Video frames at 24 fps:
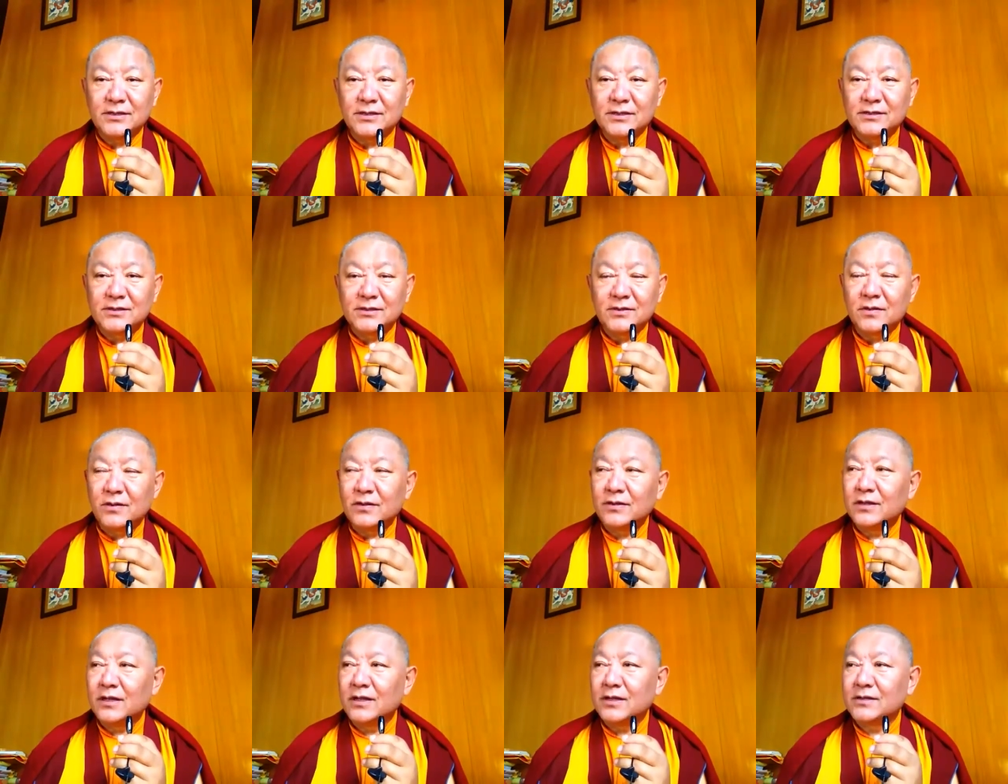It's
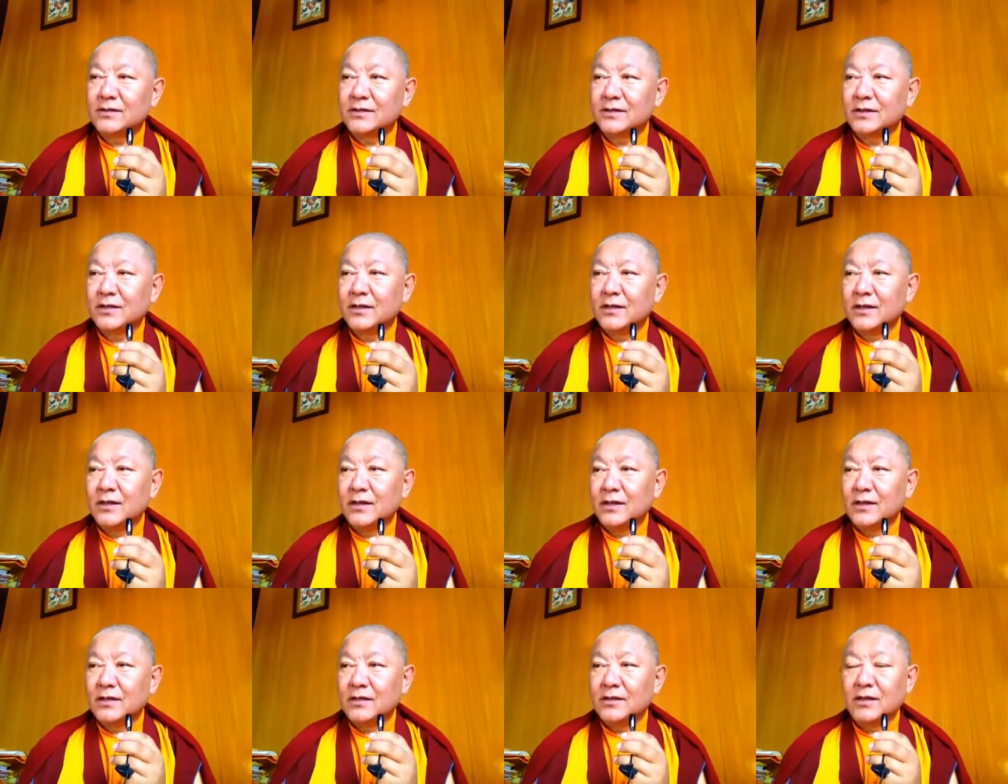not that
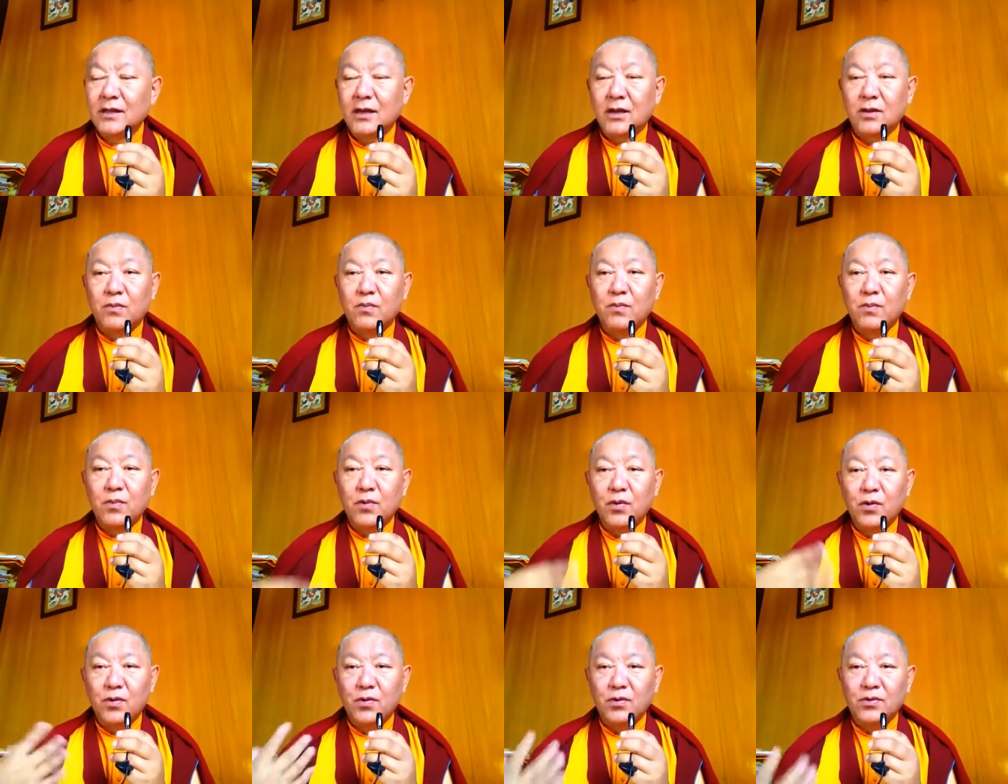they are
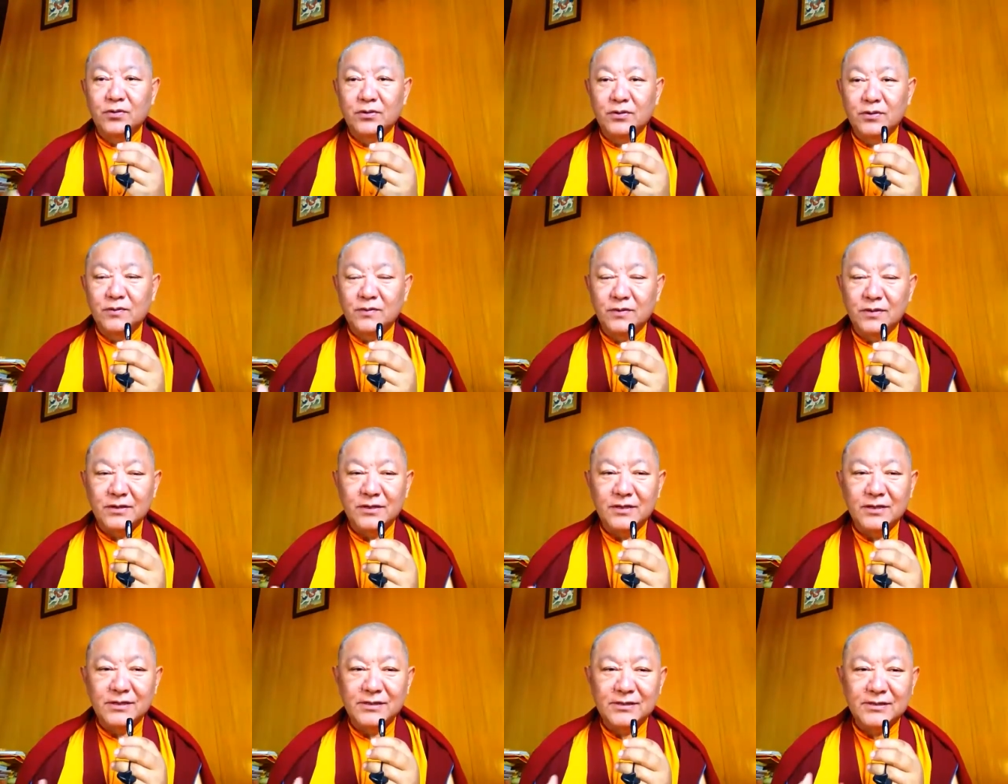born
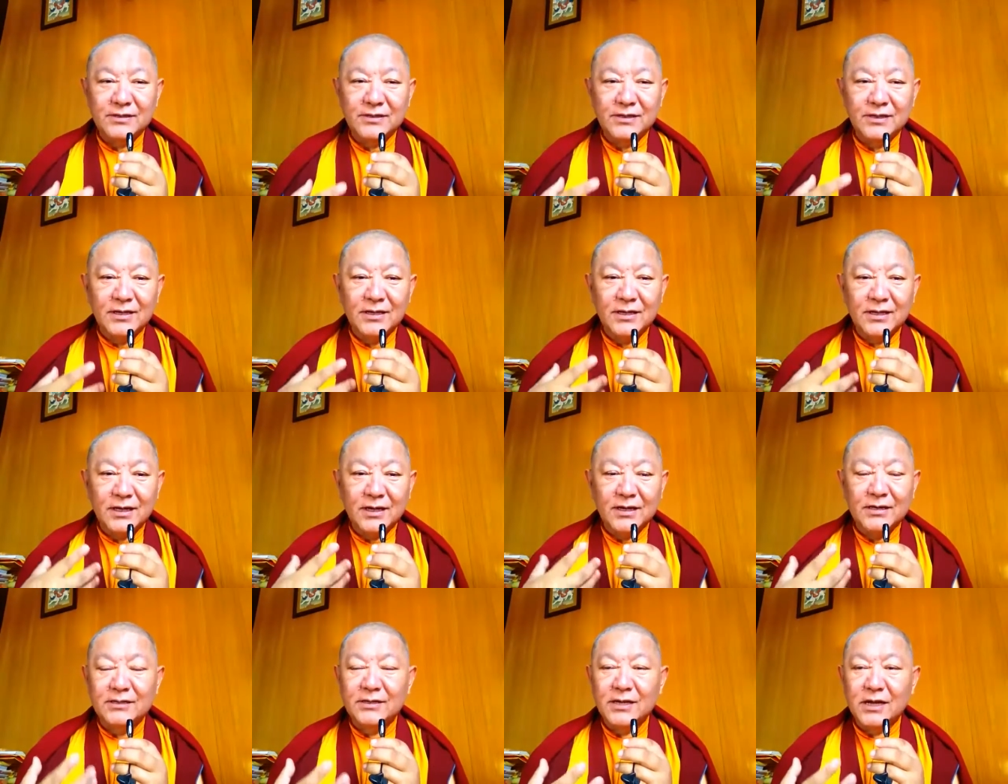with this
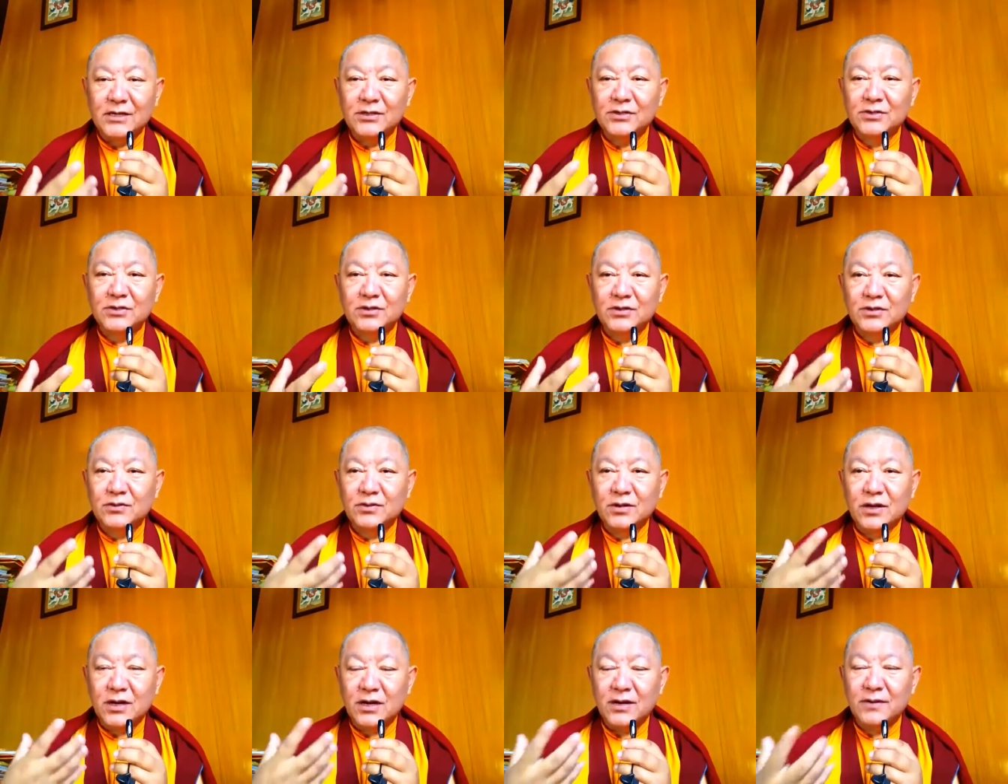intention
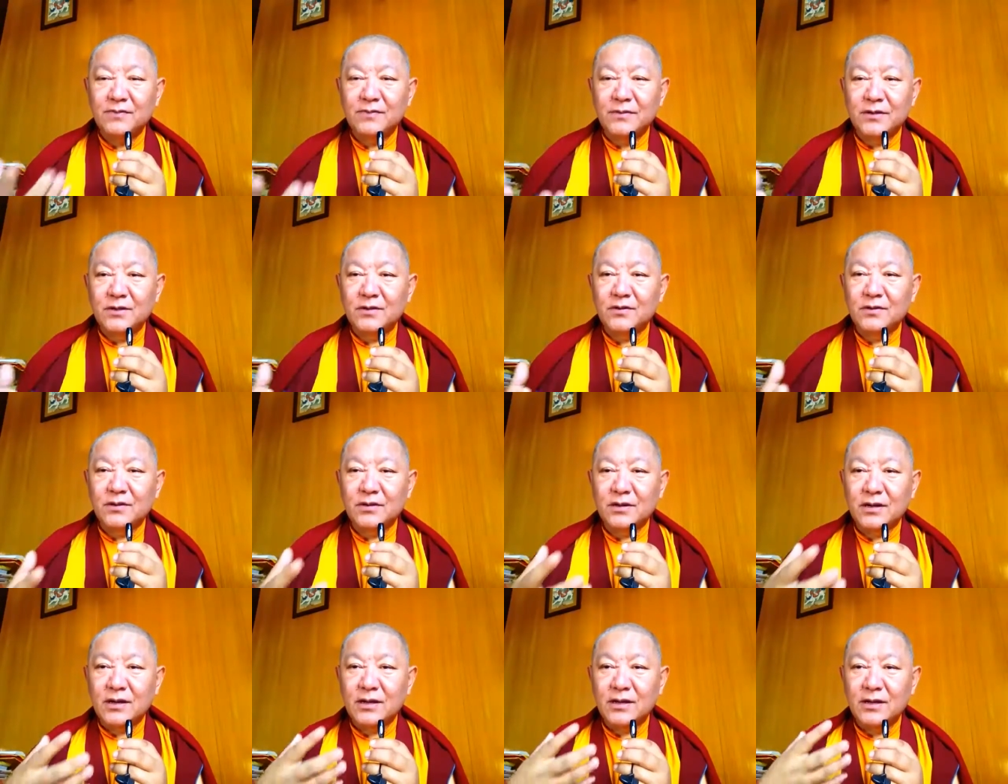to harm me
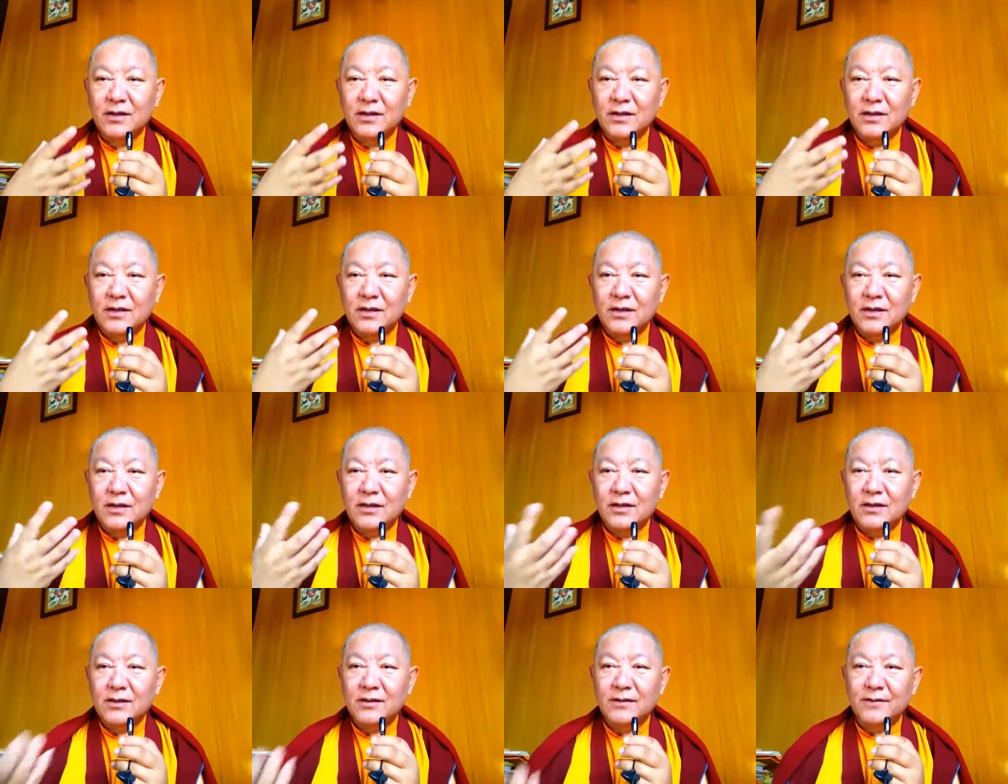or
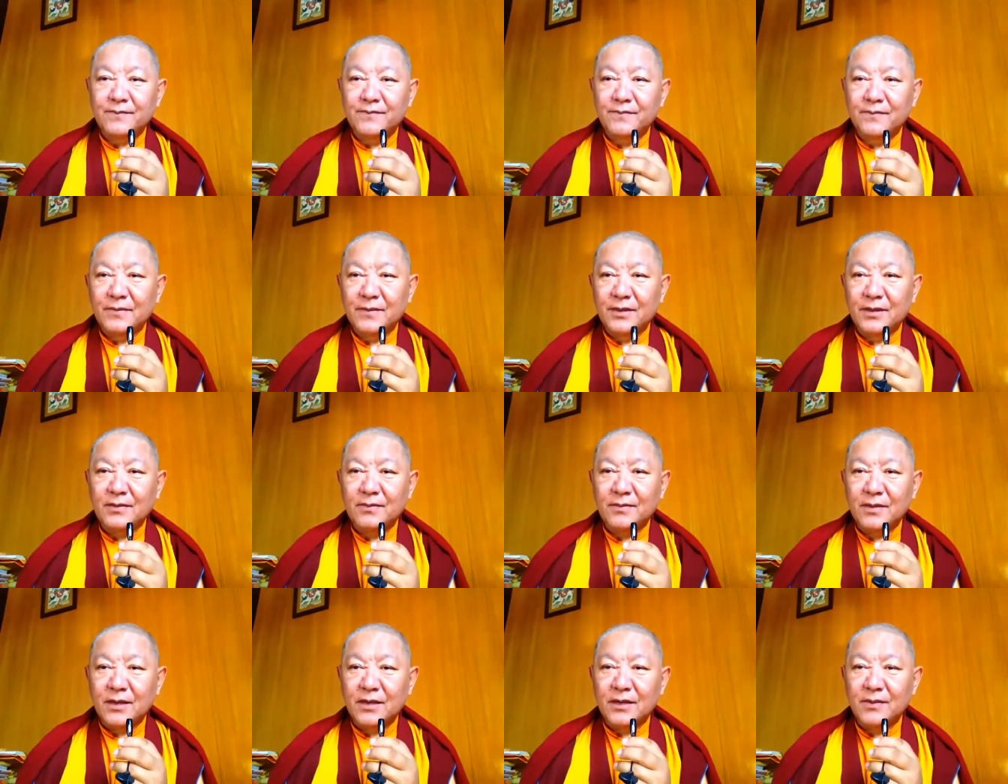
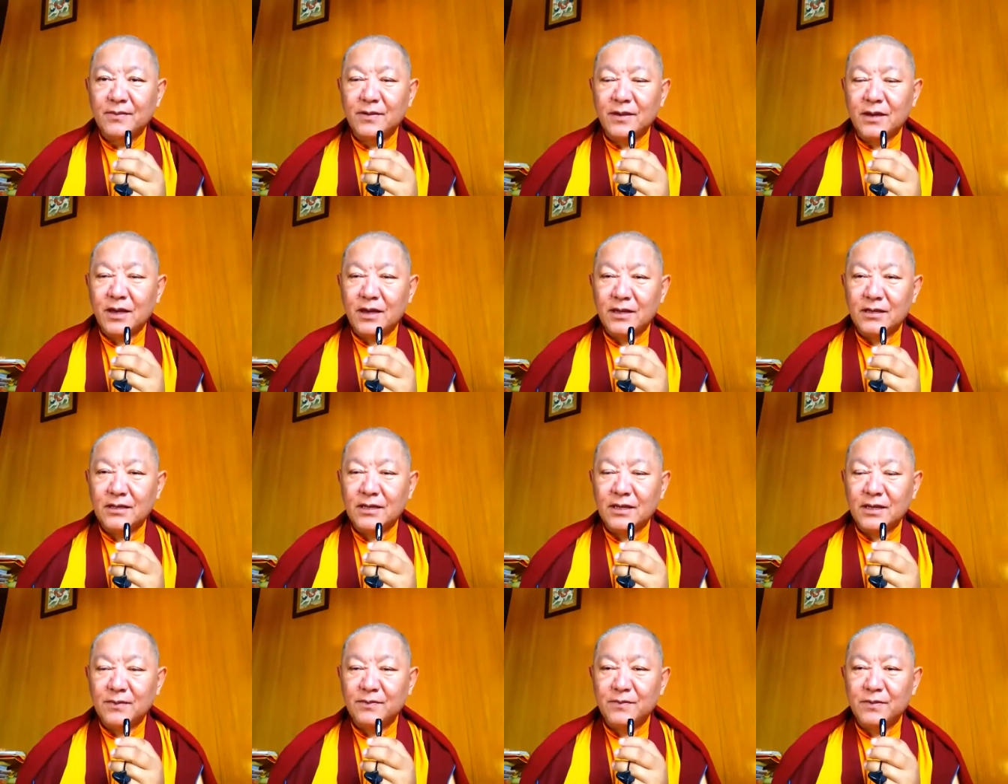make me
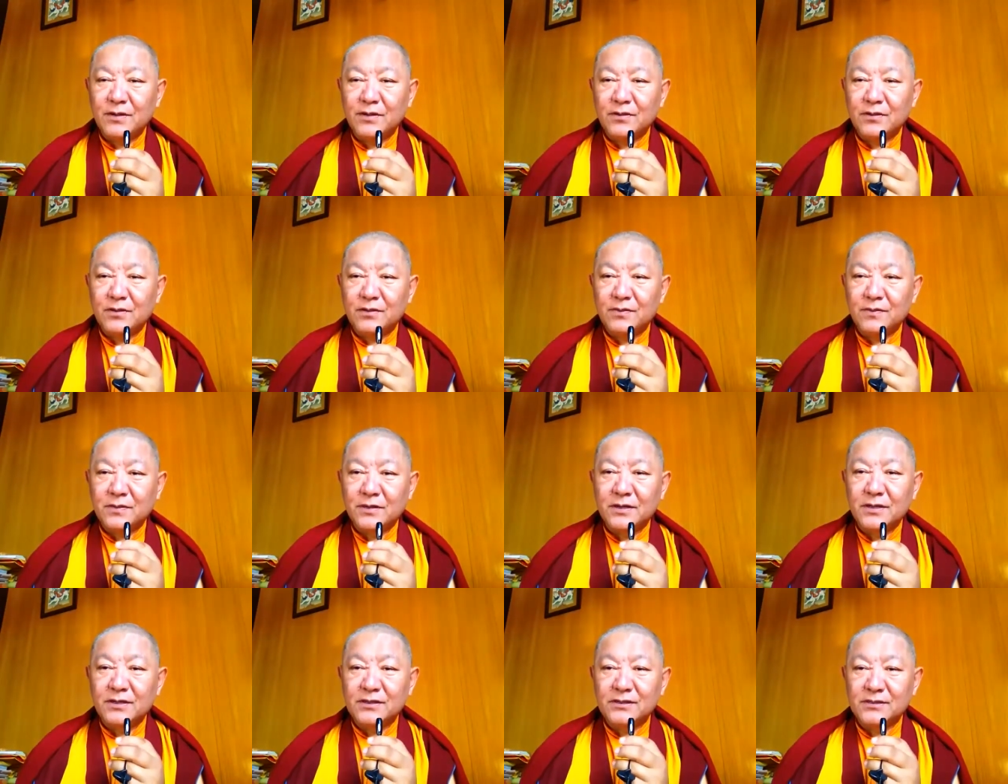unhappy or
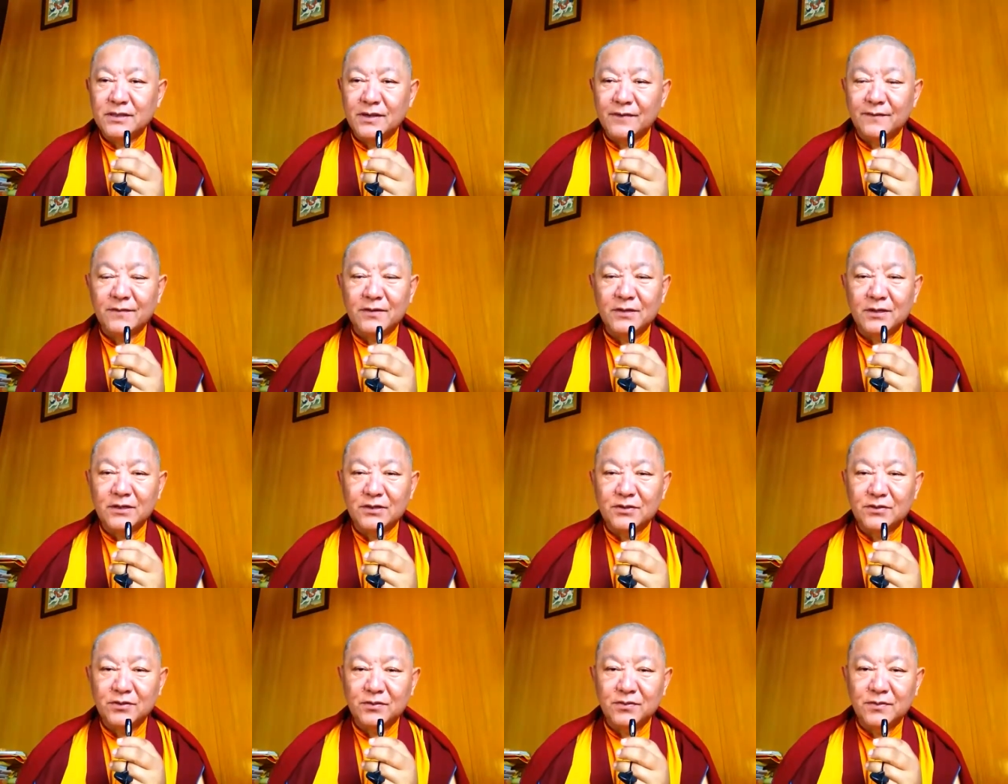bring
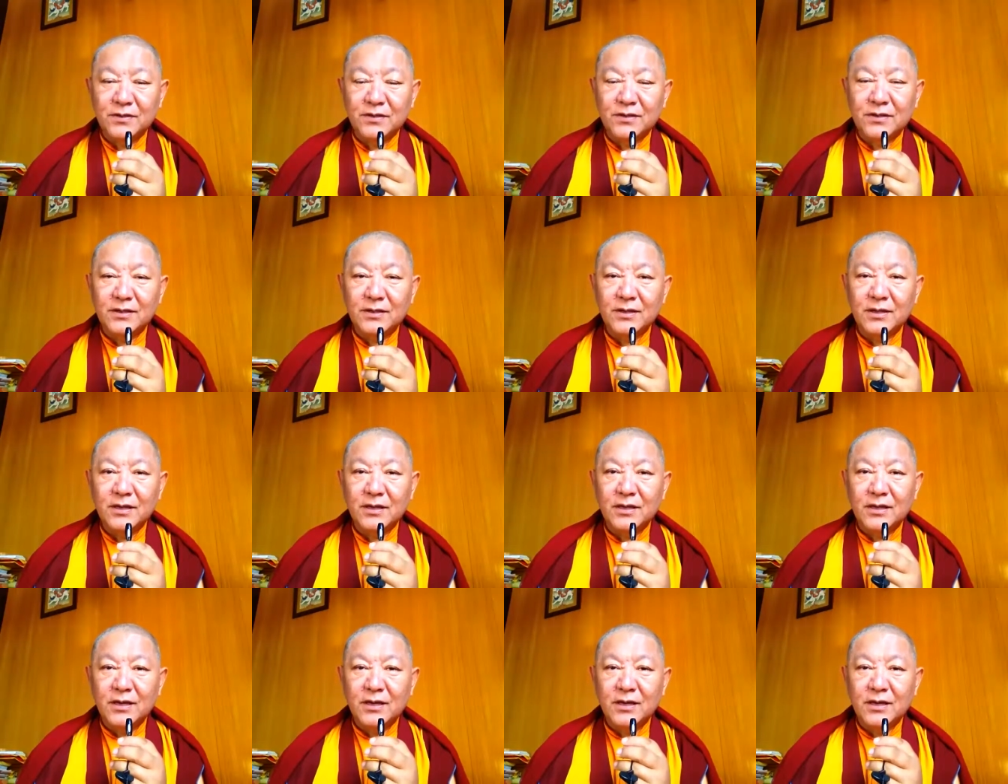suffering to me.